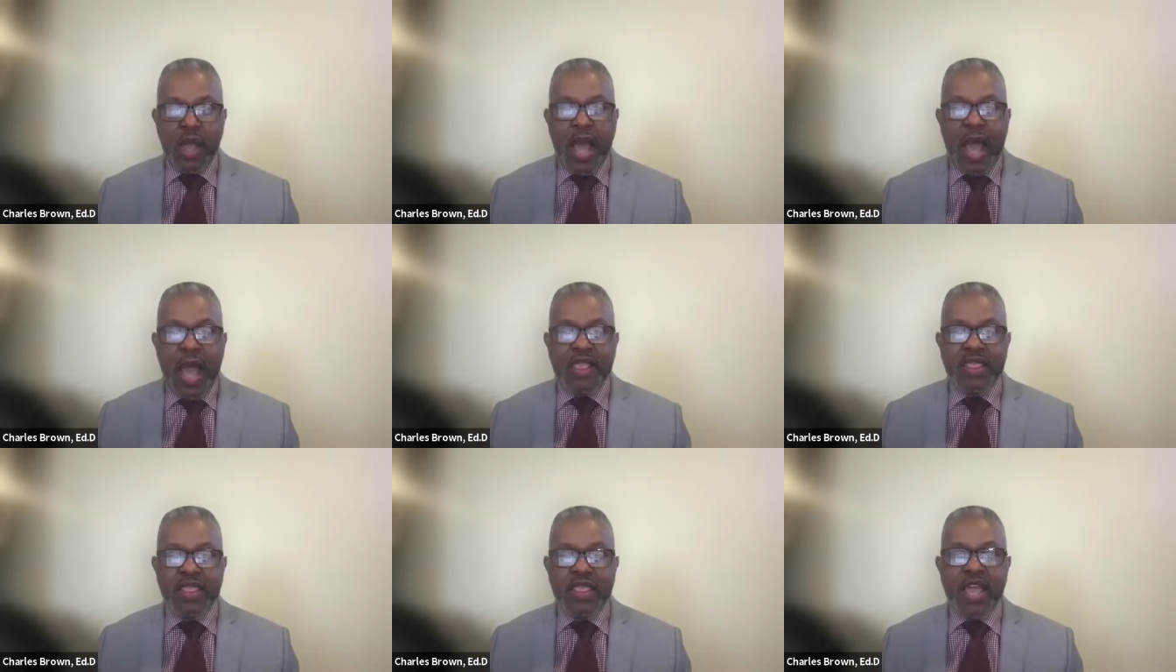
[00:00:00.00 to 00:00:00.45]

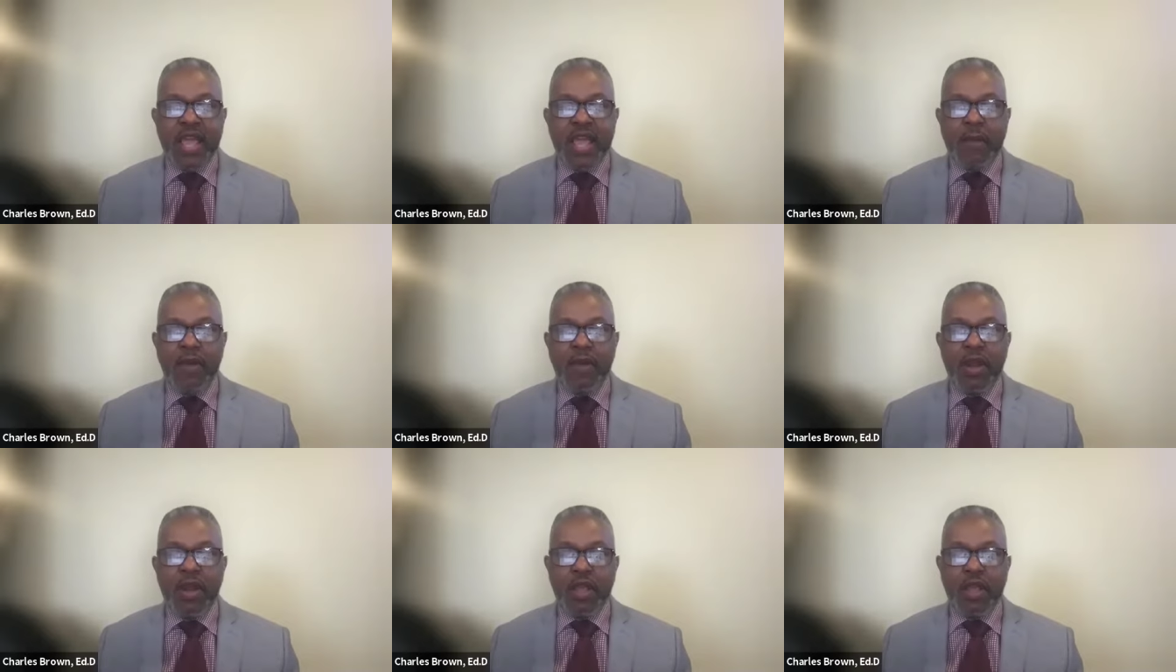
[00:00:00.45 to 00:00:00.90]
I think
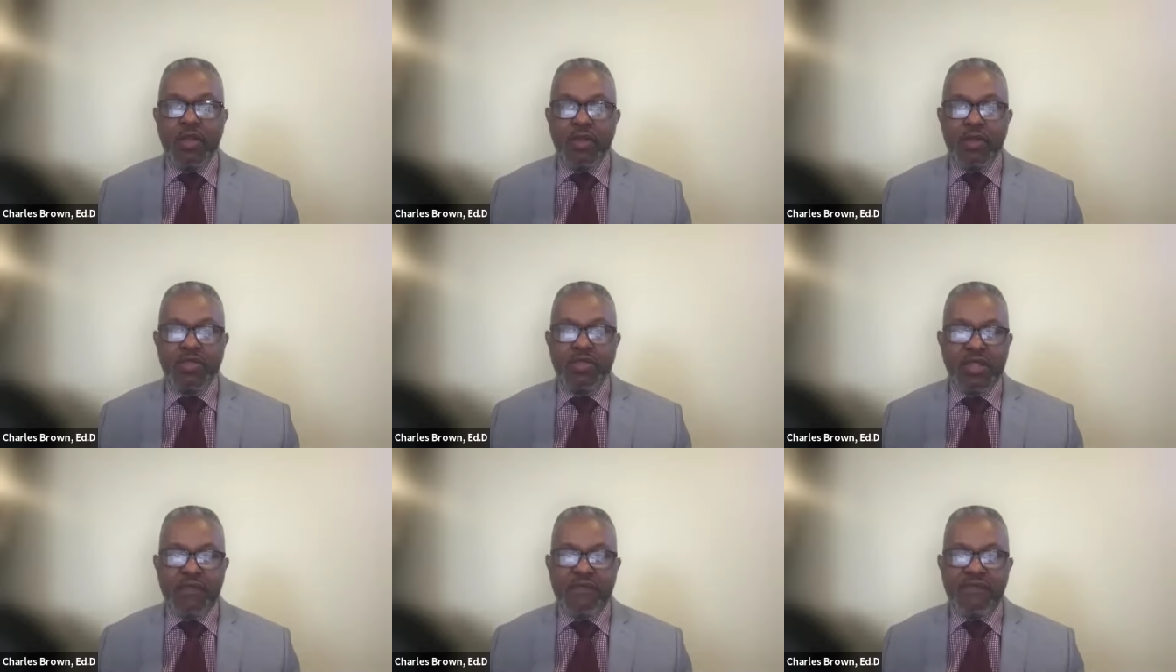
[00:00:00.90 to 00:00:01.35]
I'm going to
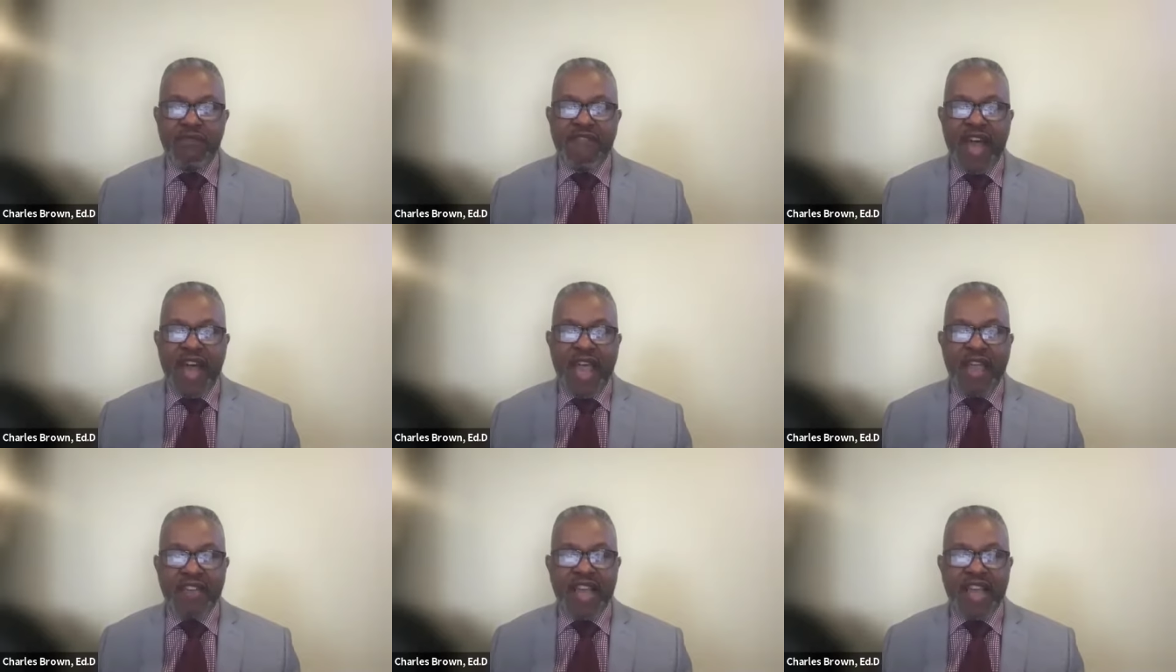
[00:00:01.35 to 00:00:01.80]
use the
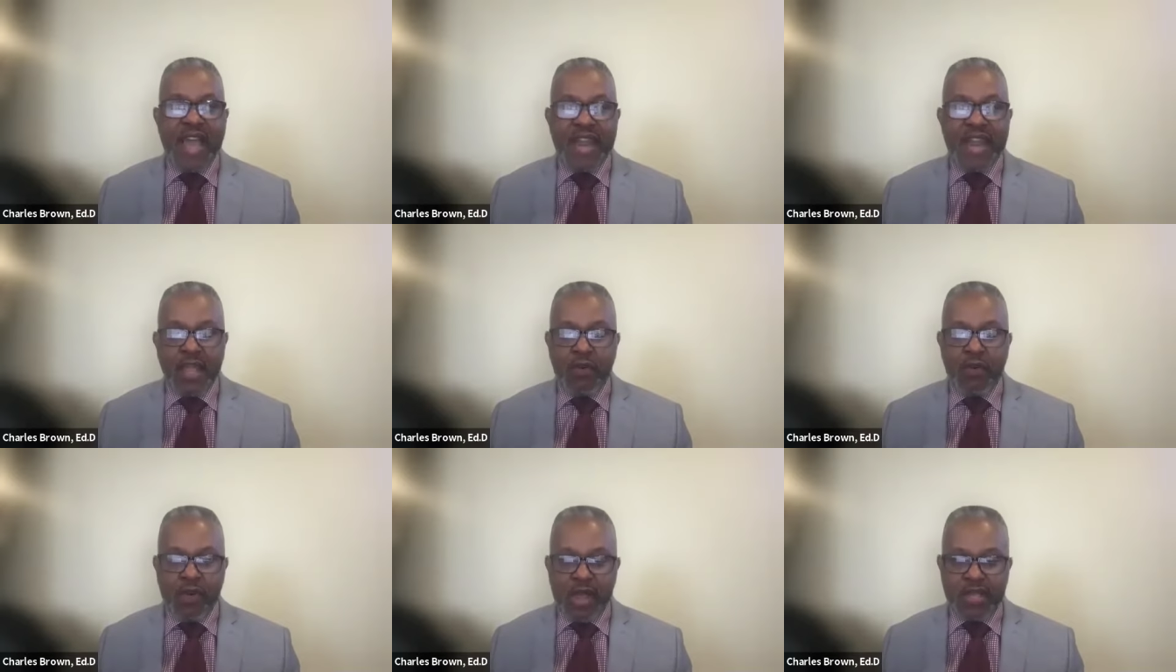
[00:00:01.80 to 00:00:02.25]
5
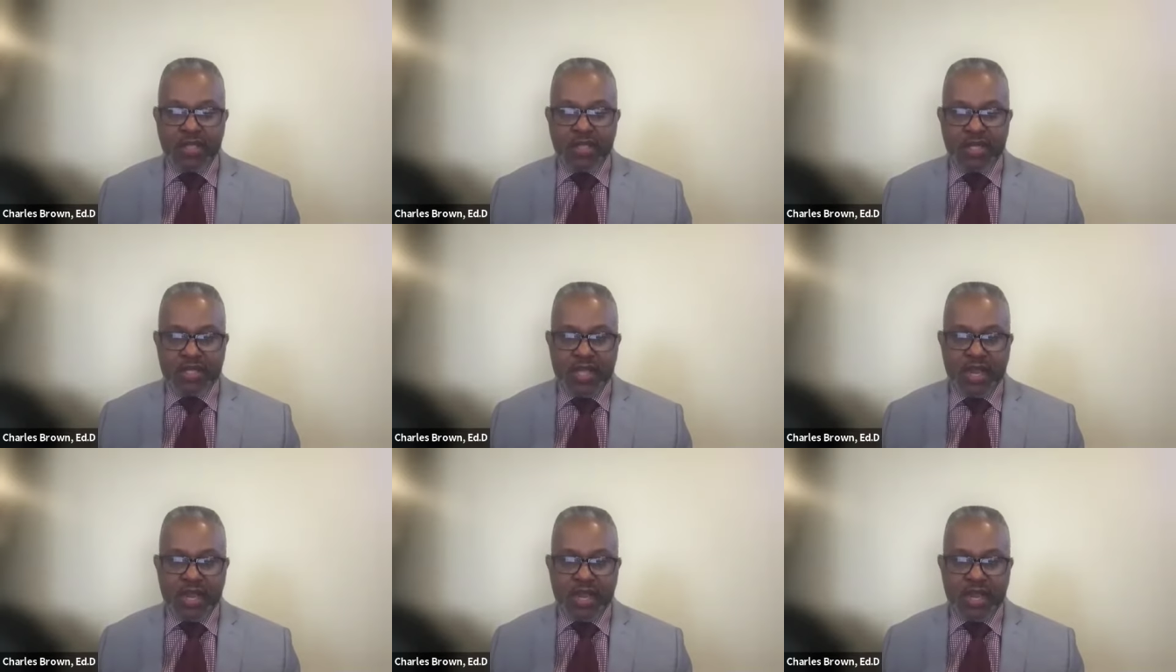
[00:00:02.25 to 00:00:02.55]
guiding questions